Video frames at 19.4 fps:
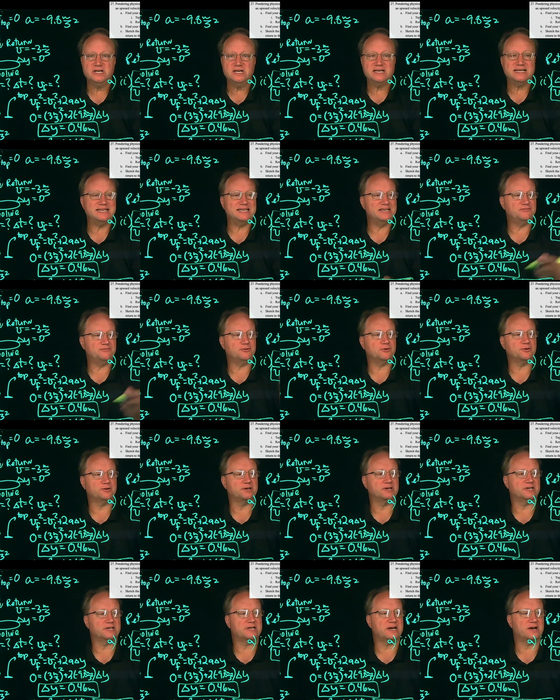If you're going
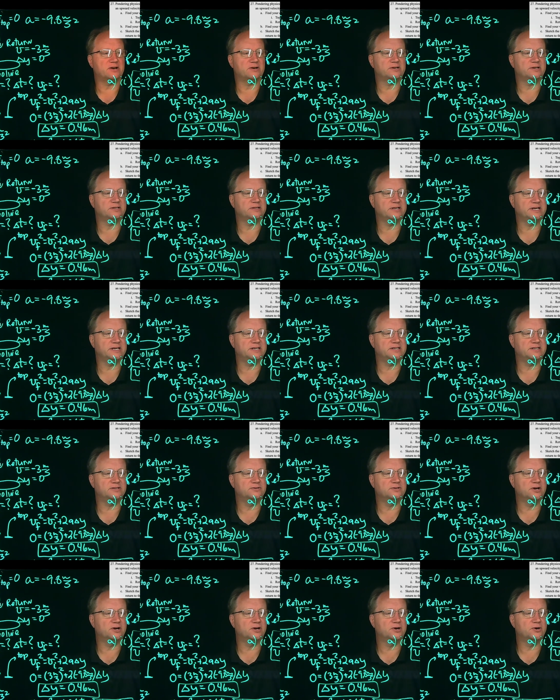to calculate, you'd
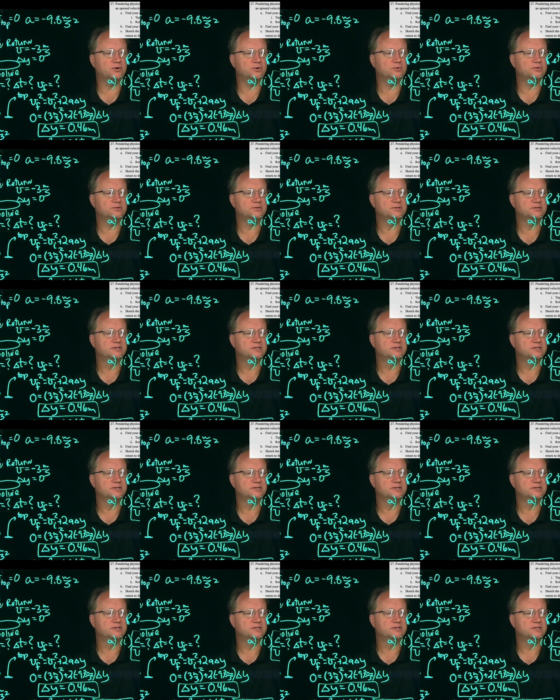go